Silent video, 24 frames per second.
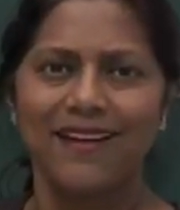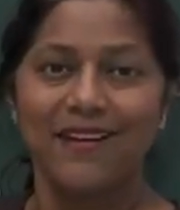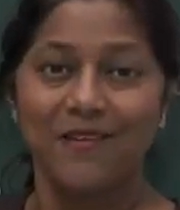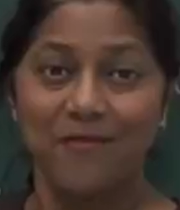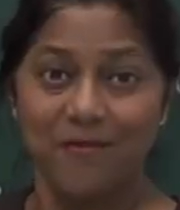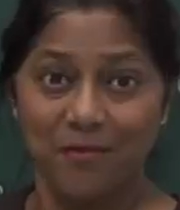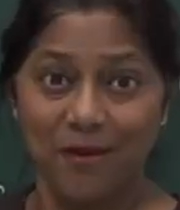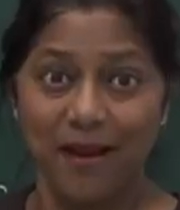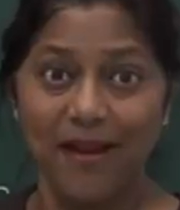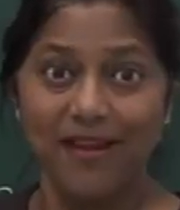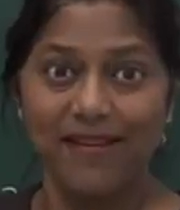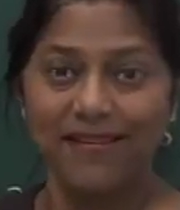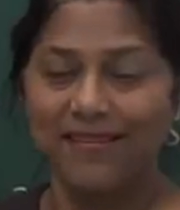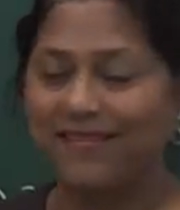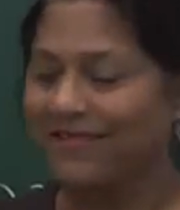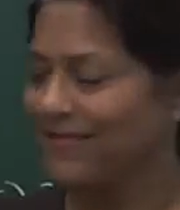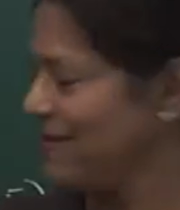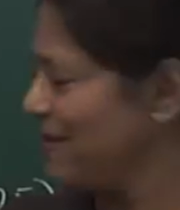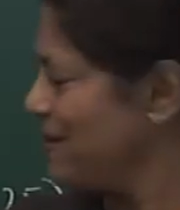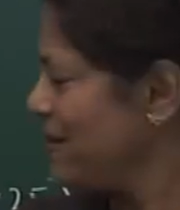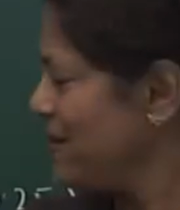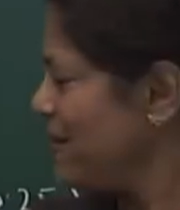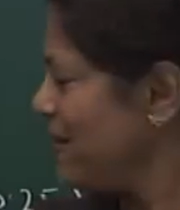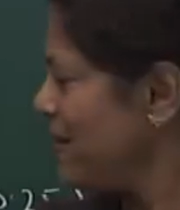Right?
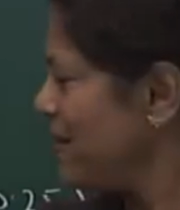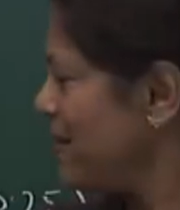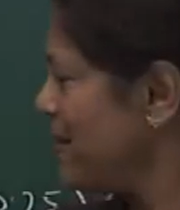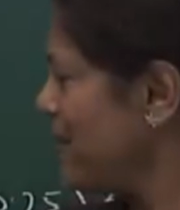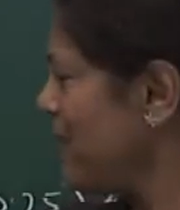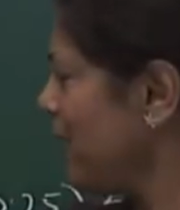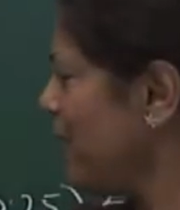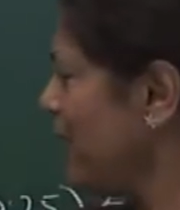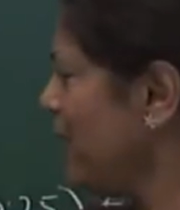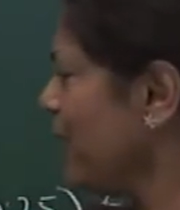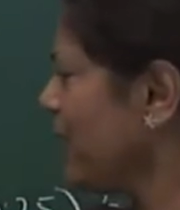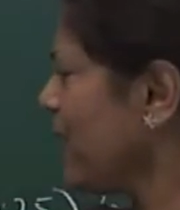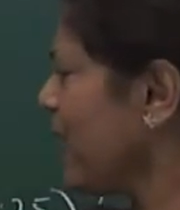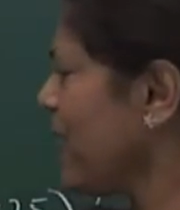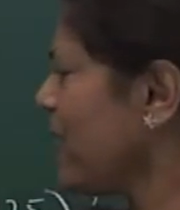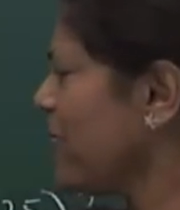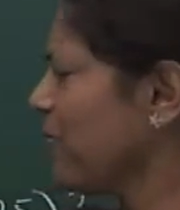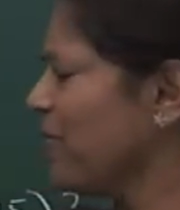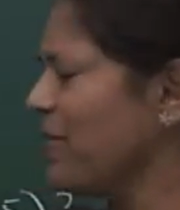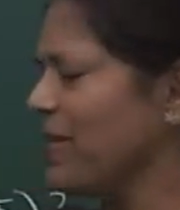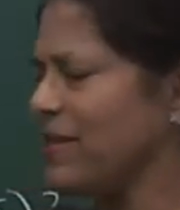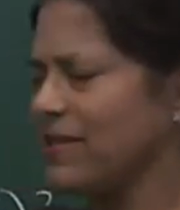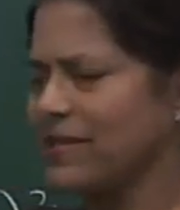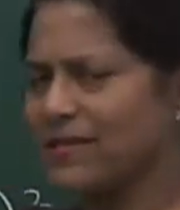Now look
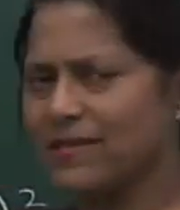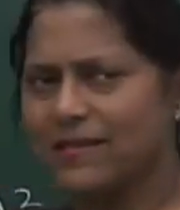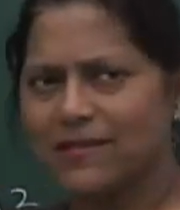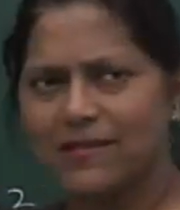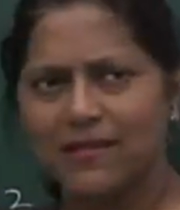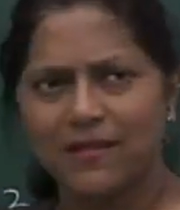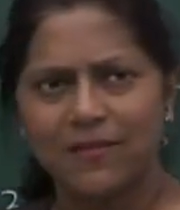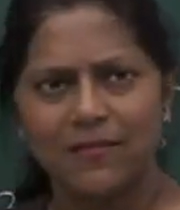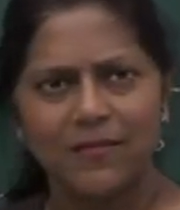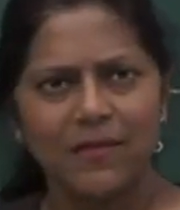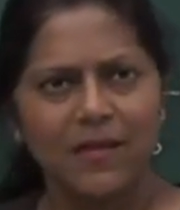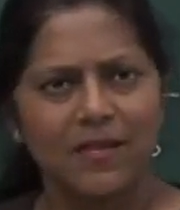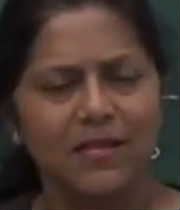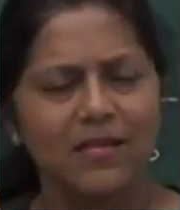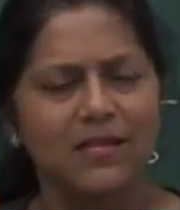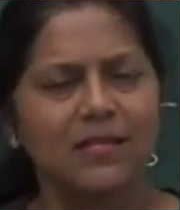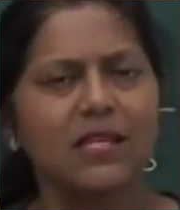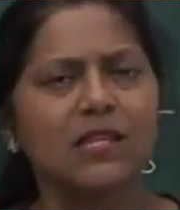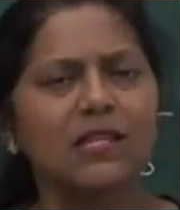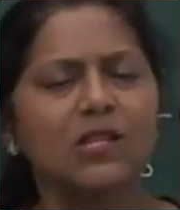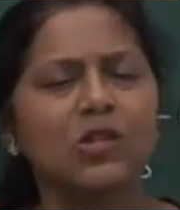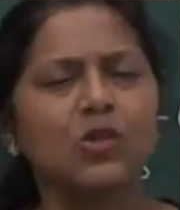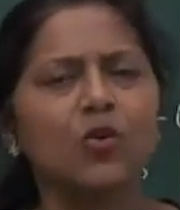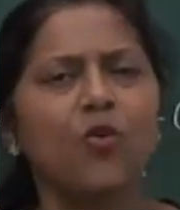at this.
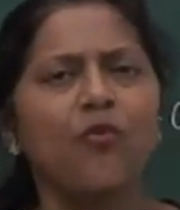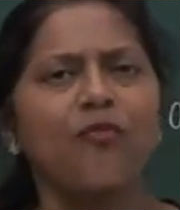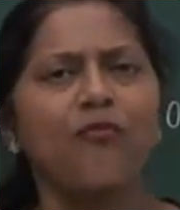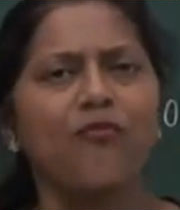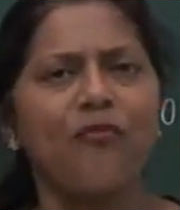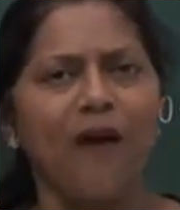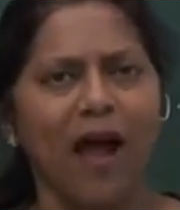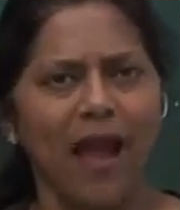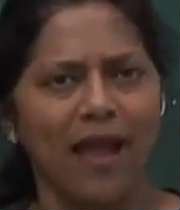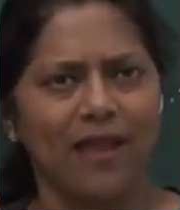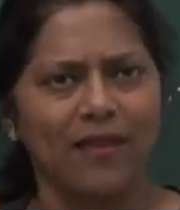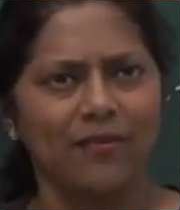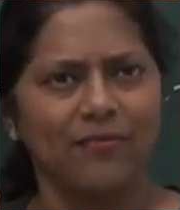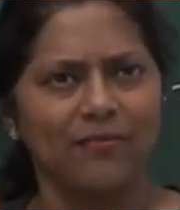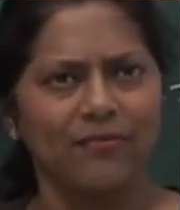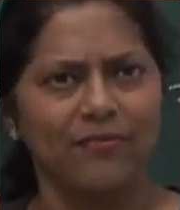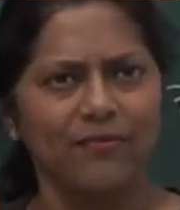625.